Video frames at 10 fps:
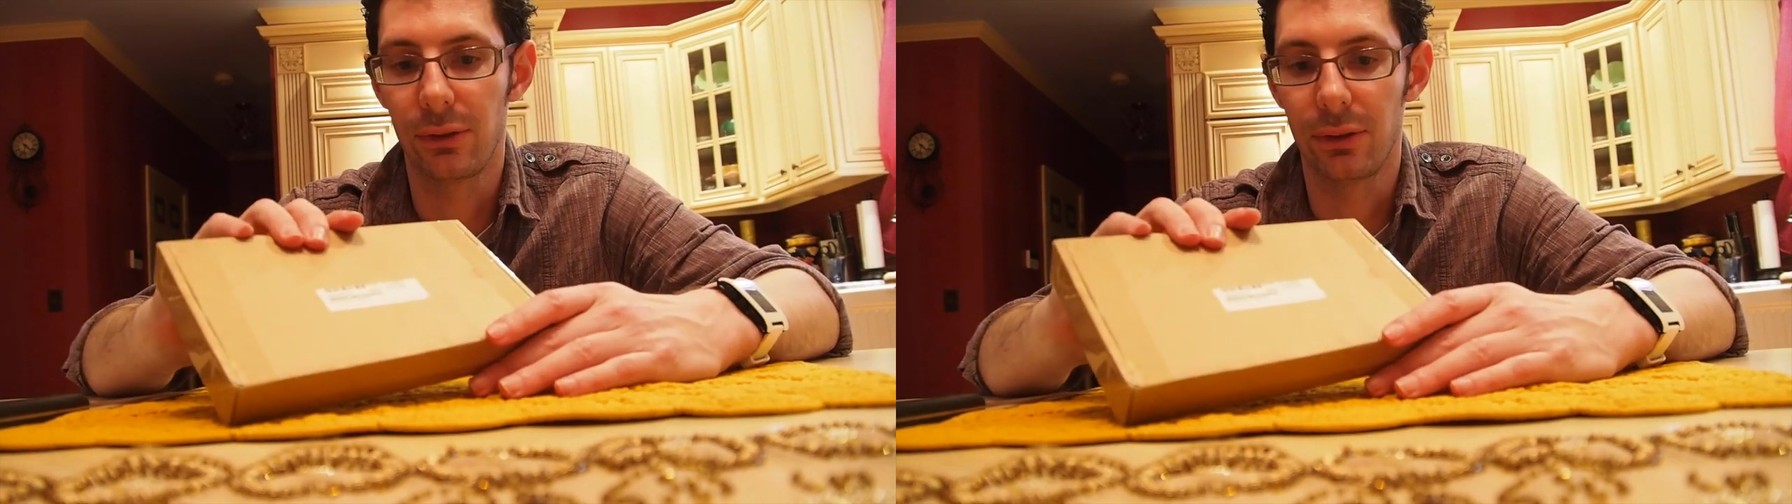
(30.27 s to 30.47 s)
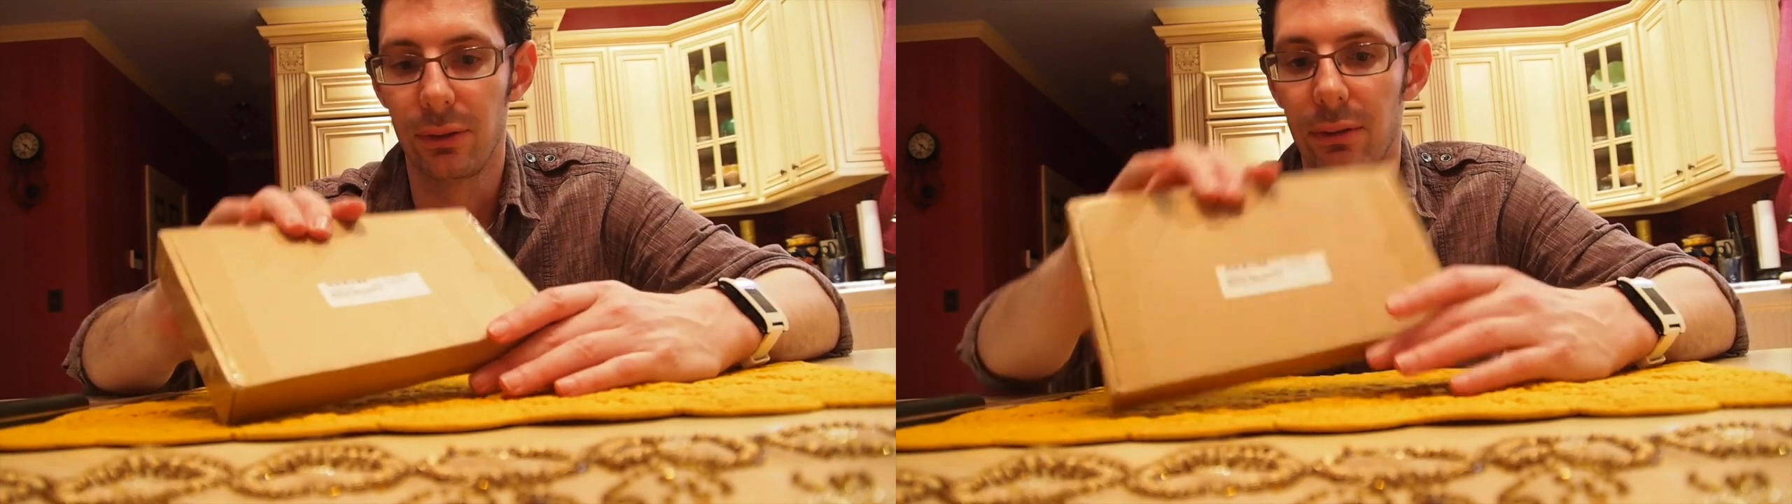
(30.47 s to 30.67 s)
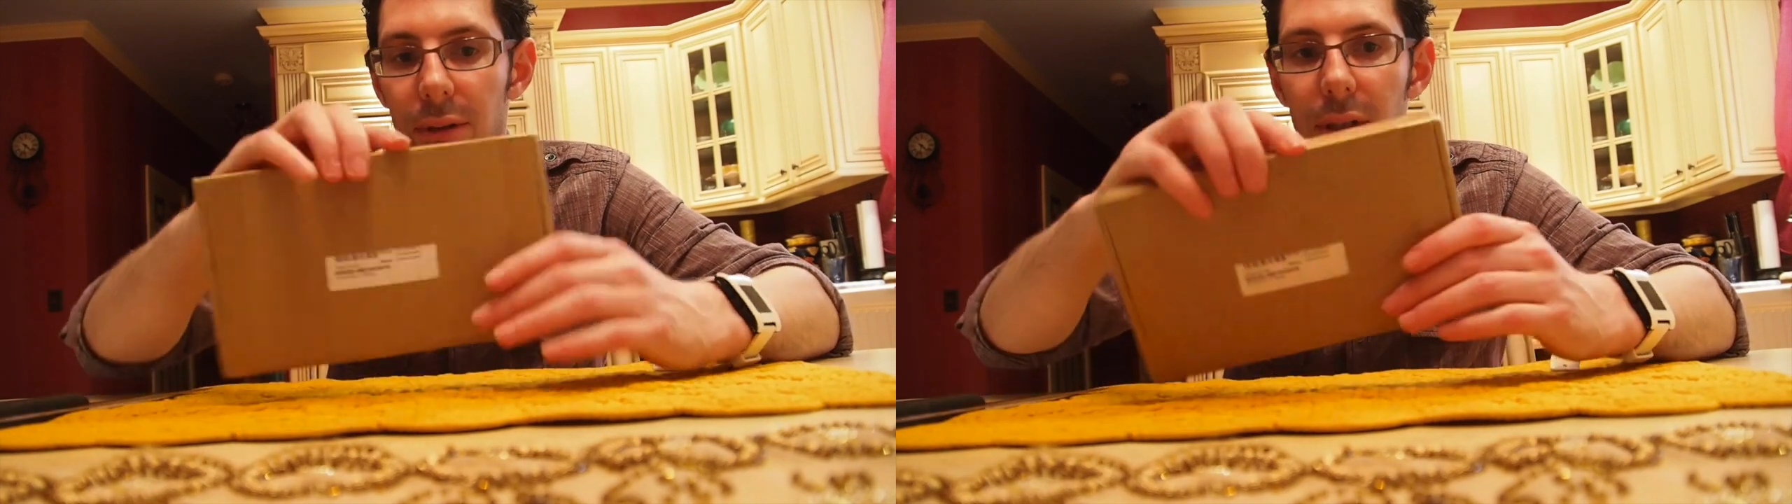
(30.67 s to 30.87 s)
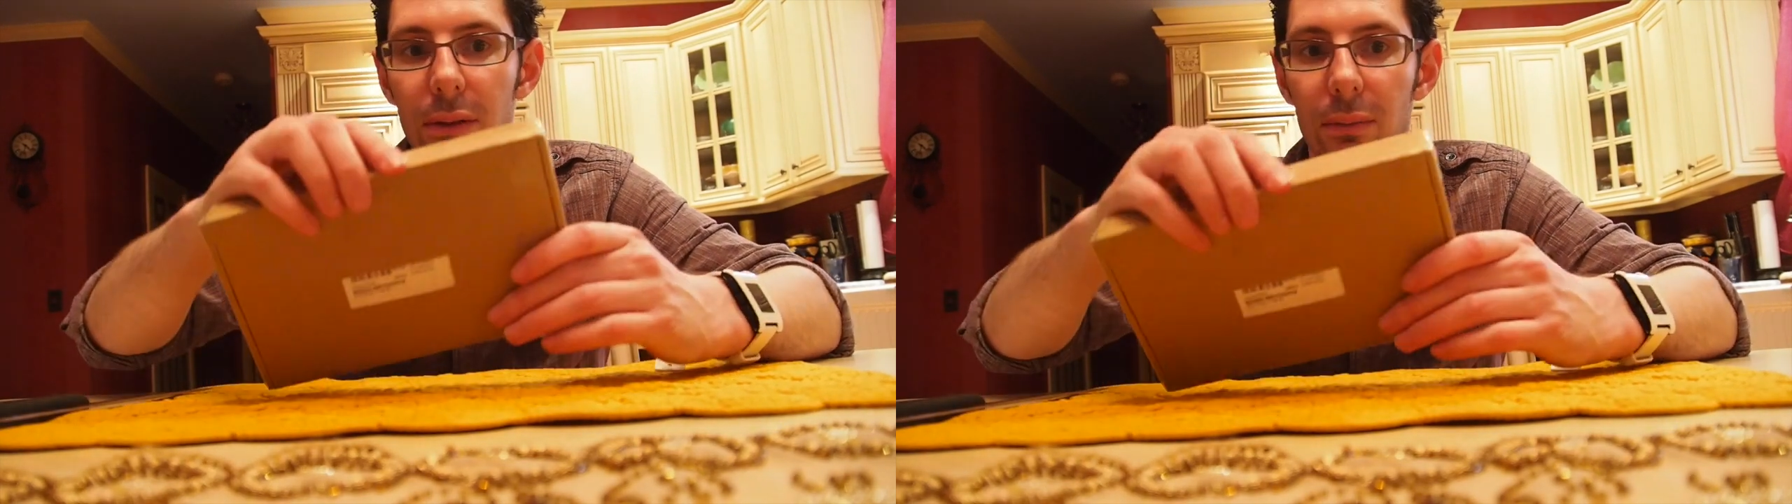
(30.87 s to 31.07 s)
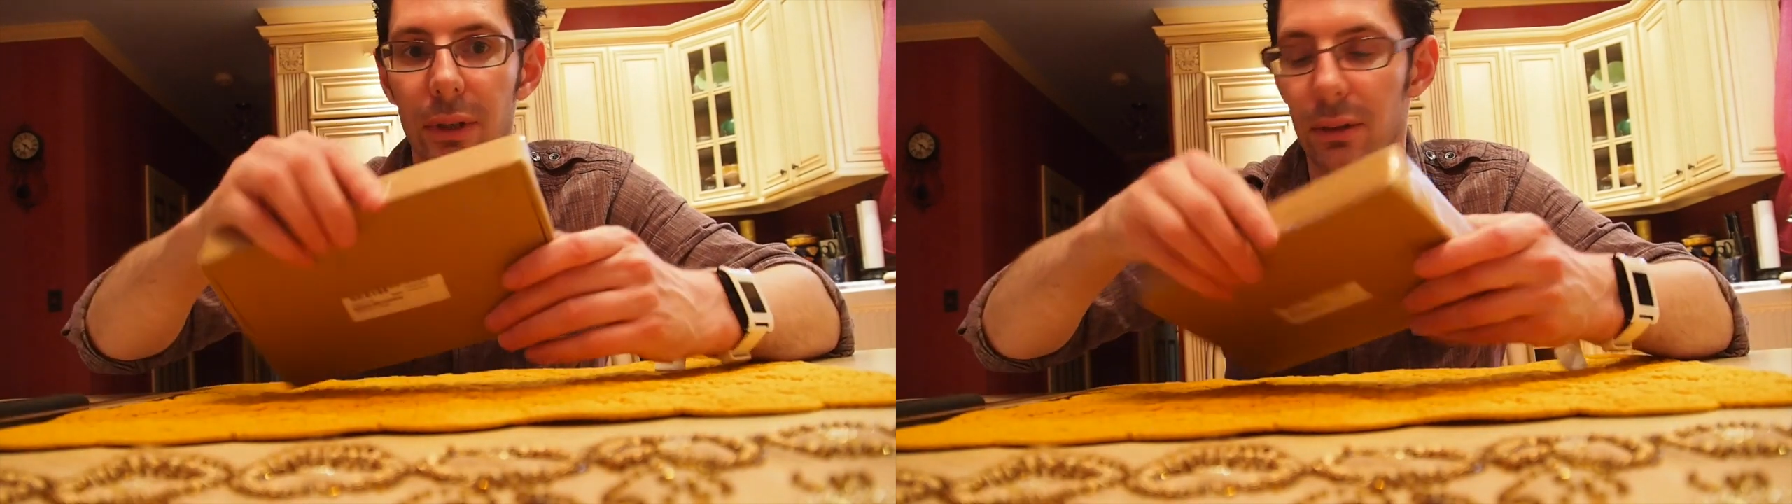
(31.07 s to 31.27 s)
to the
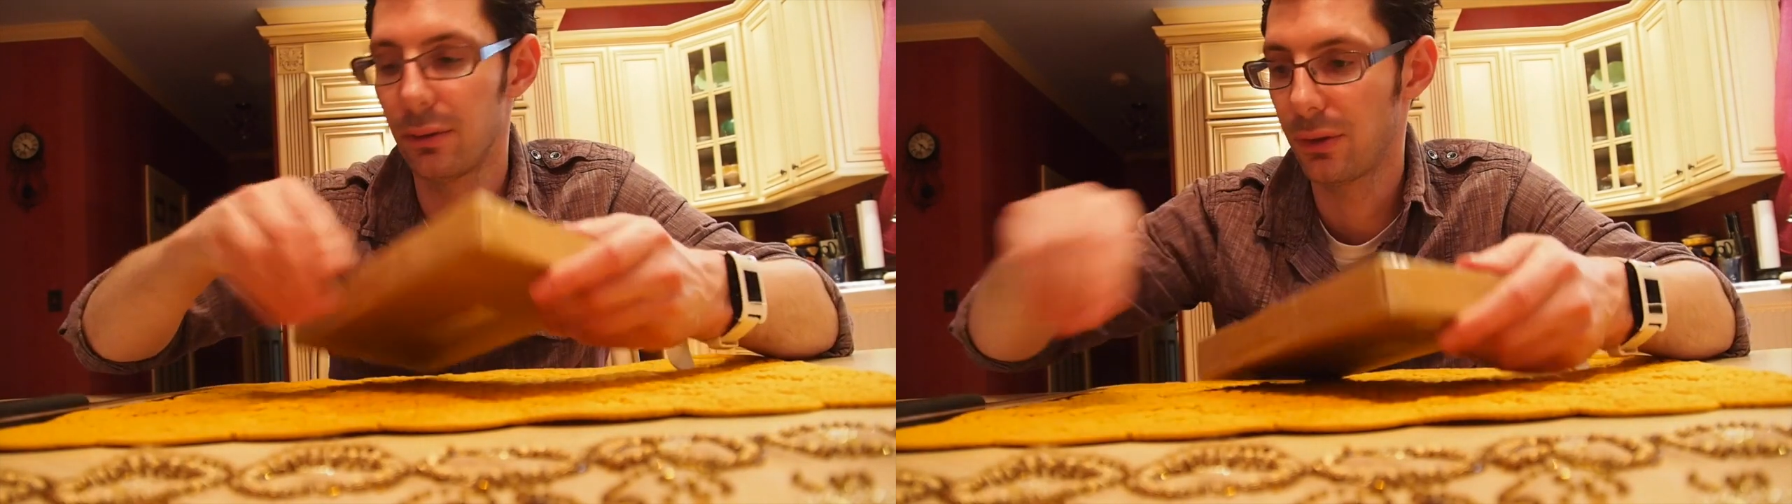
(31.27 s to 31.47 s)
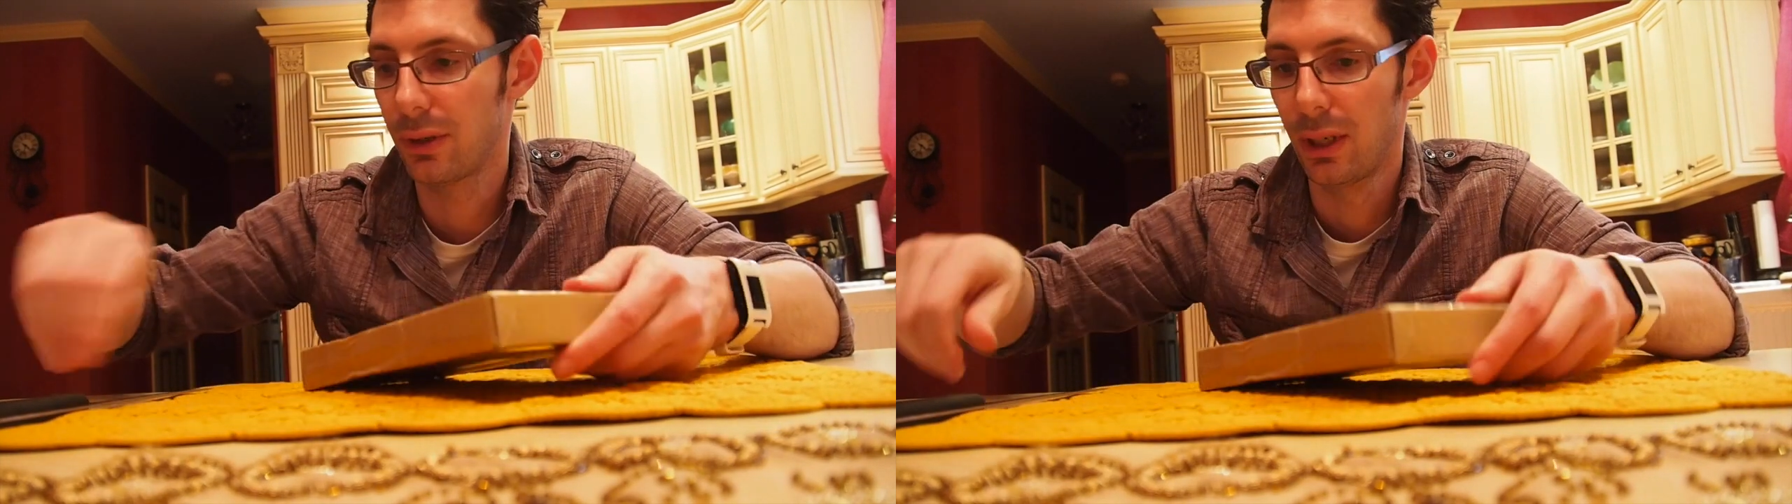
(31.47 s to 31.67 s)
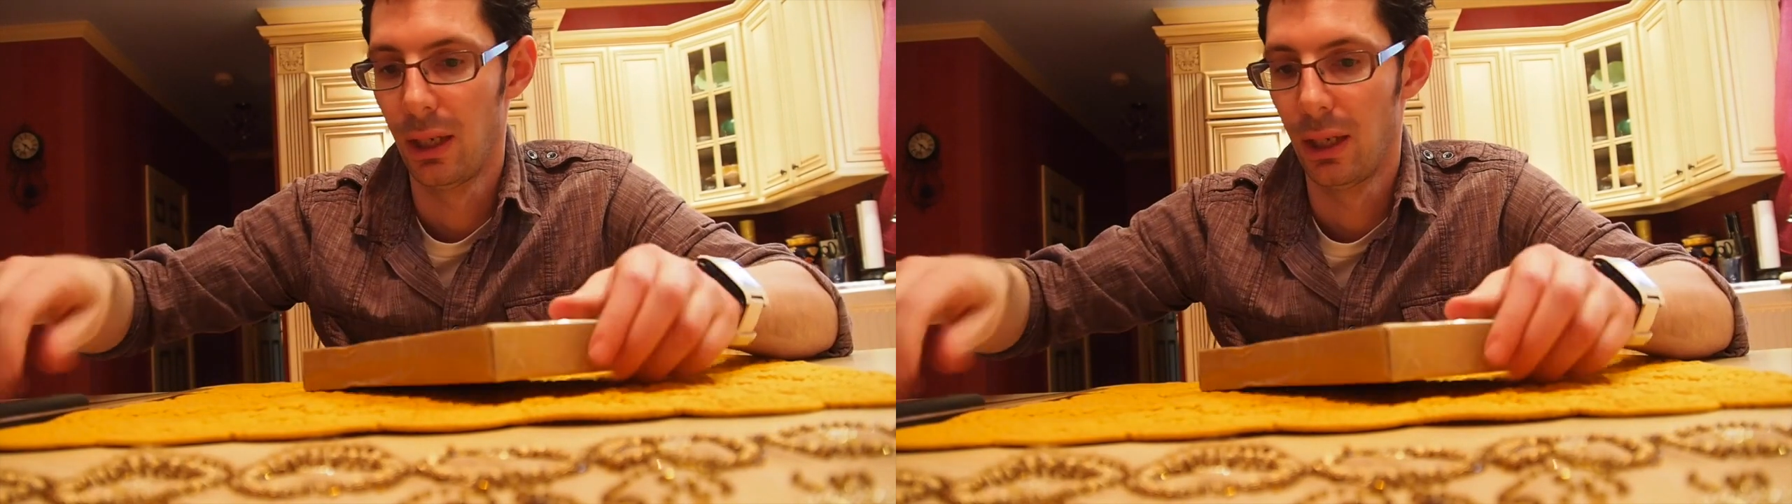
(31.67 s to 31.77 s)
winners